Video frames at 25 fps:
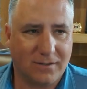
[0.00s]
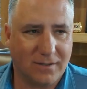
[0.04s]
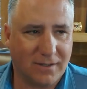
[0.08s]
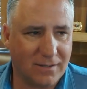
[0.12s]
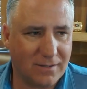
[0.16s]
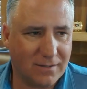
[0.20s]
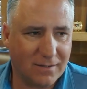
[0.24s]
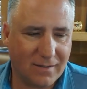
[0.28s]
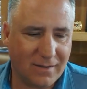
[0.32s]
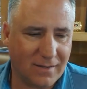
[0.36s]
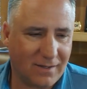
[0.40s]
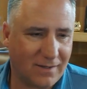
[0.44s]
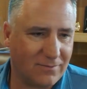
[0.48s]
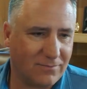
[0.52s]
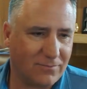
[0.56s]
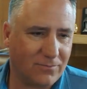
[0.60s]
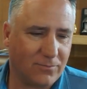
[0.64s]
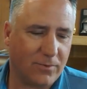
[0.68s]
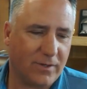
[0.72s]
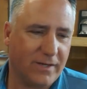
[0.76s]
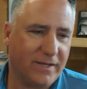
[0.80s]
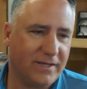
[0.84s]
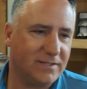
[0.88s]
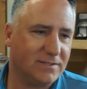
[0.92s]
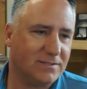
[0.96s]
that have
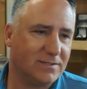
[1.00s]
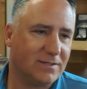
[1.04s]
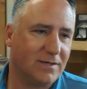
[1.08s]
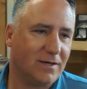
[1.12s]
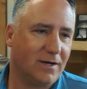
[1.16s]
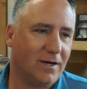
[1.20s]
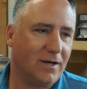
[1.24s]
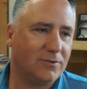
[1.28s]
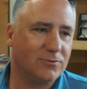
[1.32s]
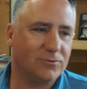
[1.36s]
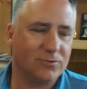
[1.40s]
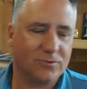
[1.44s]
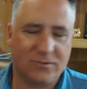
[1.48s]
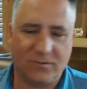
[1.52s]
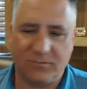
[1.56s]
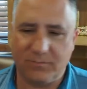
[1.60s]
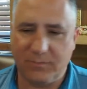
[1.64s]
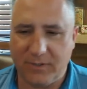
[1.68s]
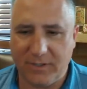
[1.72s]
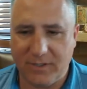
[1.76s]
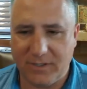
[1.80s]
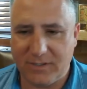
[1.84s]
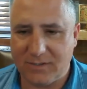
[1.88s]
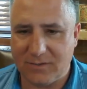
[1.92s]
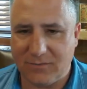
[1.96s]
raised hundreds of
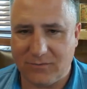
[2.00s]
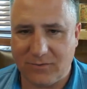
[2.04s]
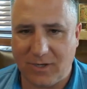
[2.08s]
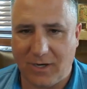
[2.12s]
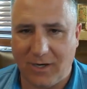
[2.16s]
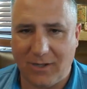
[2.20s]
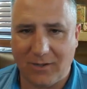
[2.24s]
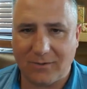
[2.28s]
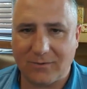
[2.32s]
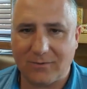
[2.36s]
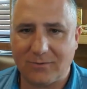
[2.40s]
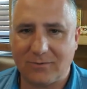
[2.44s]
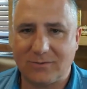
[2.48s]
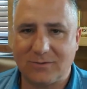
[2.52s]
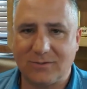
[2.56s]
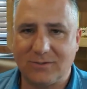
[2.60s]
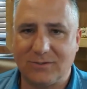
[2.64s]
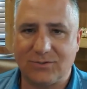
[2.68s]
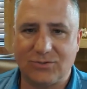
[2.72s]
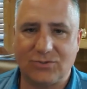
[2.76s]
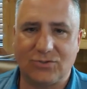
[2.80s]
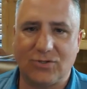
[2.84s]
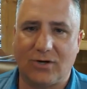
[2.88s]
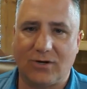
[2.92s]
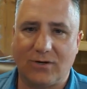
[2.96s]
millions of dollars to
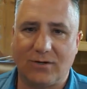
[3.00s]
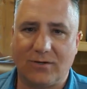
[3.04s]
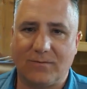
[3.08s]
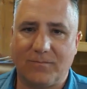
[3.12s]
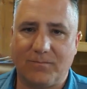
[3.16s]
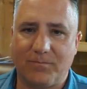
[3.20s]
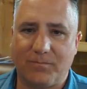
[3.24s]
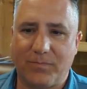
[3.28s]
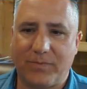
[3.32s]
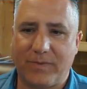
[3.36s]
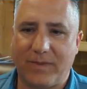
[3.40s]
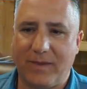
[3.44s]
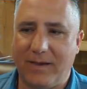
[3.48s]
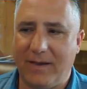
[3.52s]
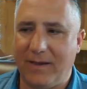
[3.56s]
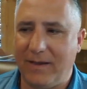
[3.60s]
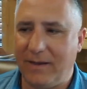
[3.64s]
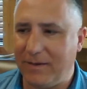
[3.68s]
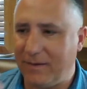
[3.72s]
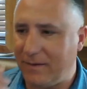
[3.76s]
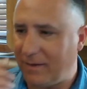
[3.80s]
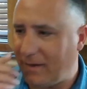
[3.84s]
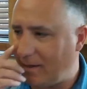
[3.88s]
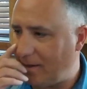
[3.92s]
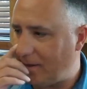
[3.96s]
start,
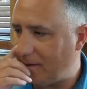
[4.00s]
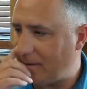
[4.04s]
and